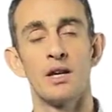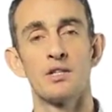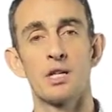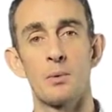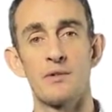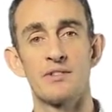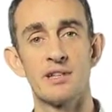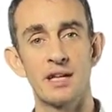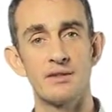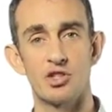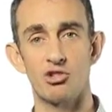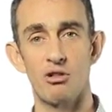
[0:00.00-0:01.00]
So we've
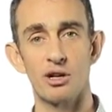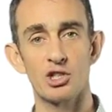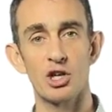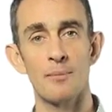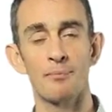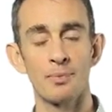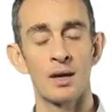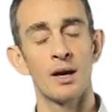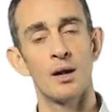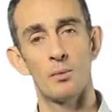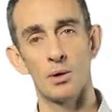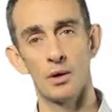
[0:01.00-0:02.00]
seen the structure.
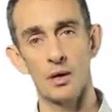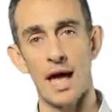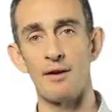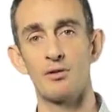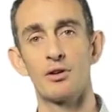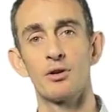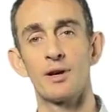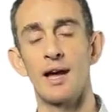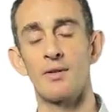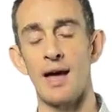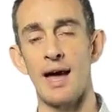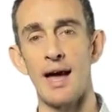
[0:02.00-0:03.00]
We're going to have a look
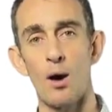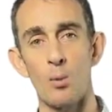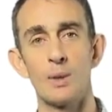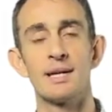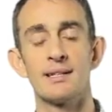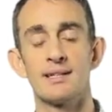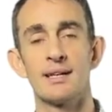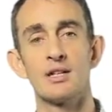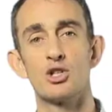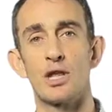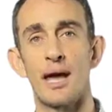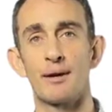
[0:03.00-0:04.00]
now at how we can
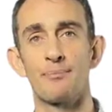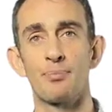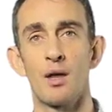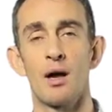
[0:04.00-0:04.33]
teach that